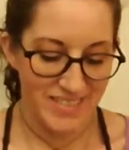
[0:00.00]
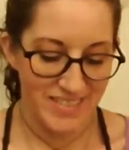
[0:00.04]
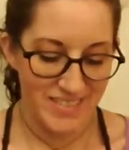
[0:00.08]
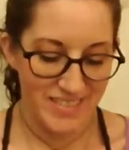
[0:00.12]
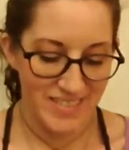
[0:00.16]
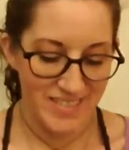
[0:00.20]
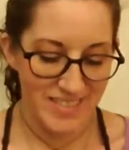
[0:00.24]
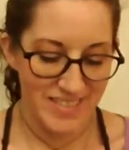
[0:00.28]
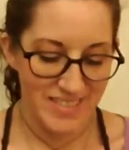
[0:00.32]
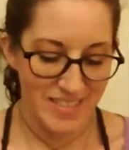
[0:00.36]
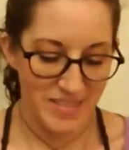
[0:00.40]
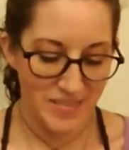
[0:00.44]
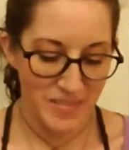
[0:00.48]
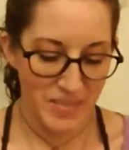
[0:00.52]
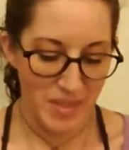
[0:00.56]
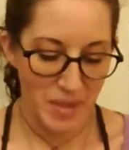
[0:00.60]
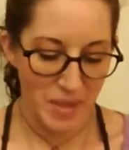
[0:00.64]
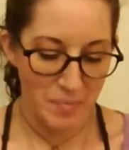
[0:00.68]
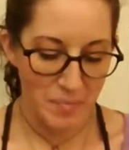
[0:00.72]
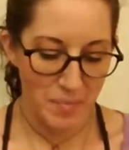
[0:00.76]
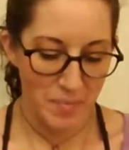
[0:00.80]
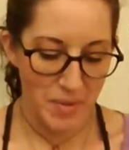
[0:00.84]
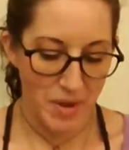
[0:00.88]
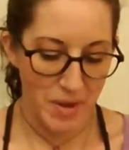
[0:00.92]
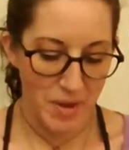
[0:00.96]
See if
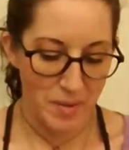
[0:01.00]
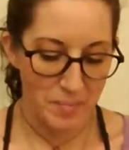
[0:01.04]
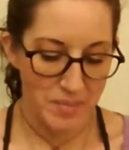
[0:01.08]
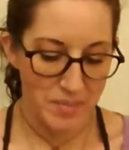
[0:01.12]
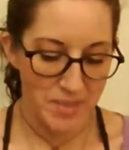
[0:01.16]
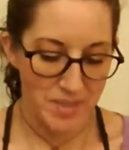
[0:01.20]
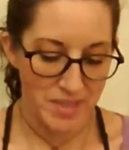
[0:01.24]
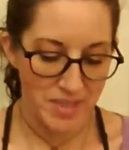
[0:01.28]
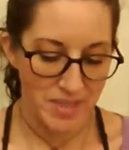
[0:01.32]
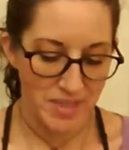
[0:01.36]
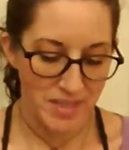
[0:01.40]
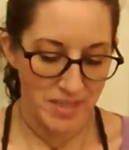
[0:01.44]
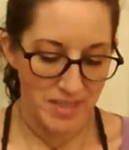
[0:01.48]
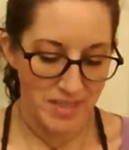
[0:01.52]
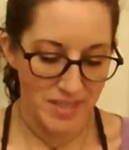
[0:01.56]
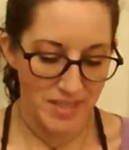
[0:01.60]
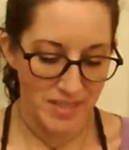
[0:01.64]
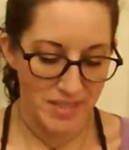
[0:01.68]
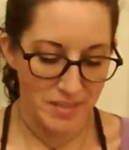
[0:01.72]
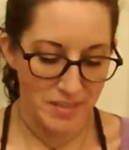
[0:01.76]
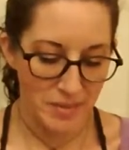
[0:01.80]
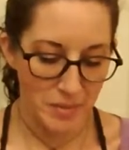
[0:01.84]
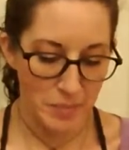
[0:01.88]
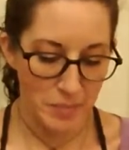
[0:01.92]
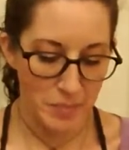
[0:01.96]
that popped.
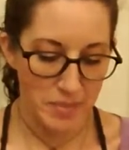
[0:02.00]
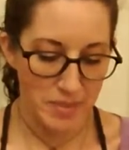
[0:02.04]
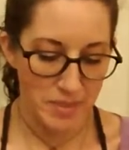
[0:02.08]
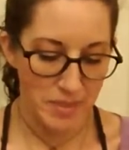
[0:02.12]
Oops.